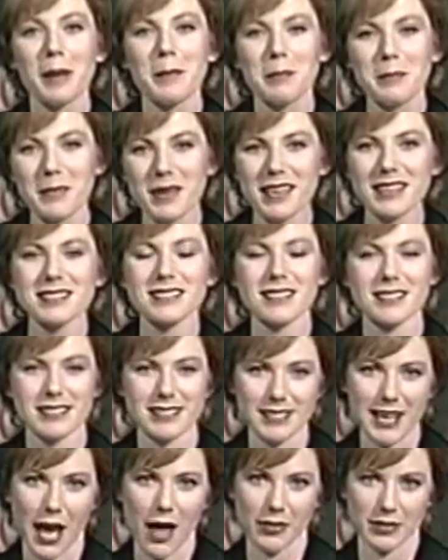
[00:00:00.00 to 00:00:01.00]

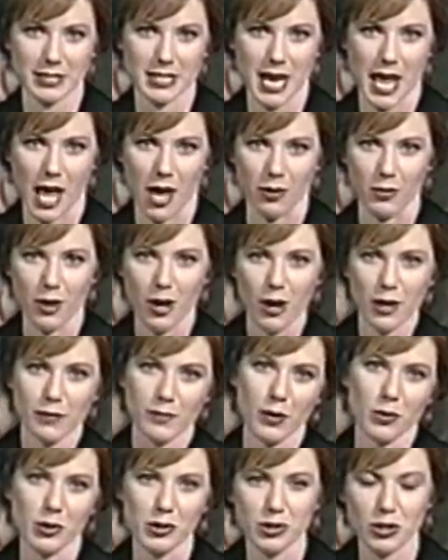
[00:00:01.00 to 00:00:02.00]
Miss Southtown.
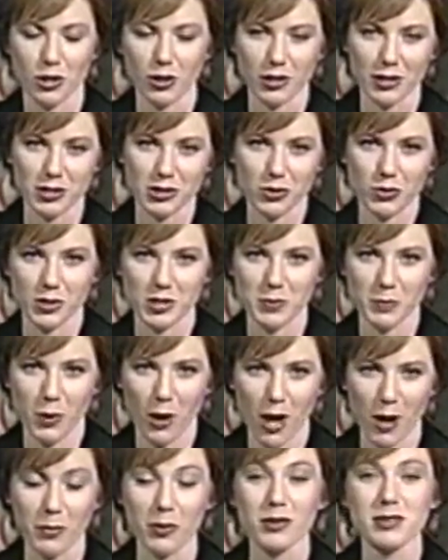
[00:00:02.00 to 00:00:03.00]
Photojournalist Chris
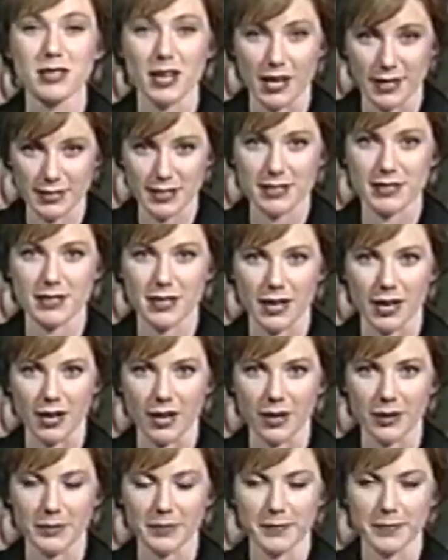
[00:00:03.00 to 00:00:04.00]
Palmer takes us there.